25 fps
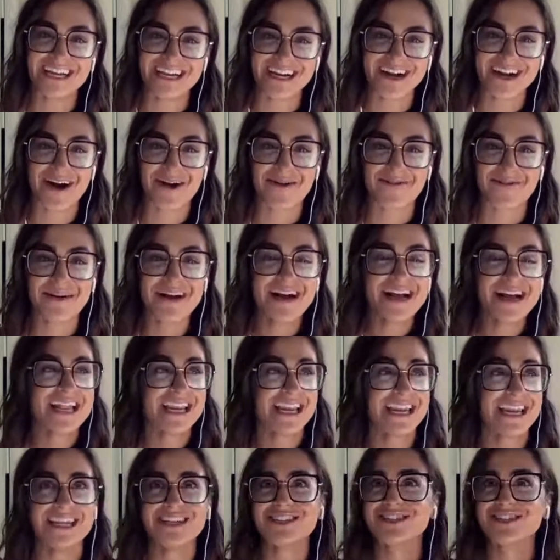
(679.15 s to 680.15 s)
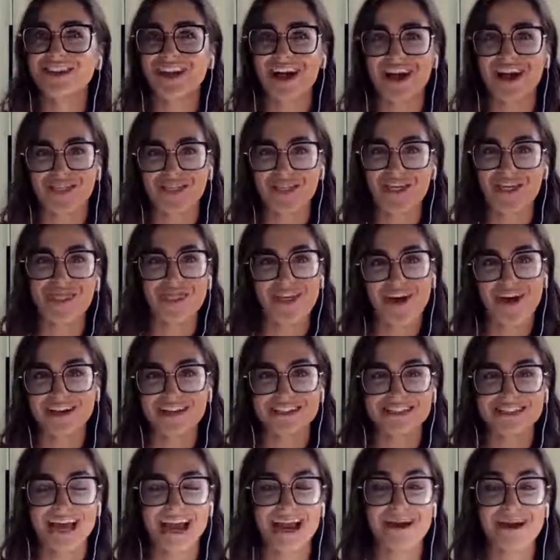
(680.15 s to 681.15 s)
come literally like the
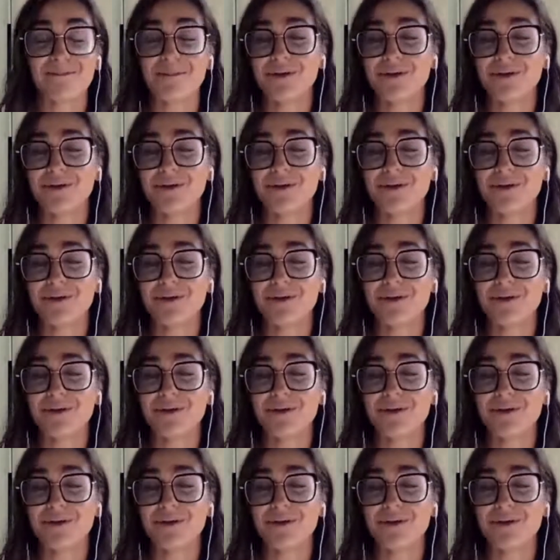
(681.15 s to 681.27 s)
third day.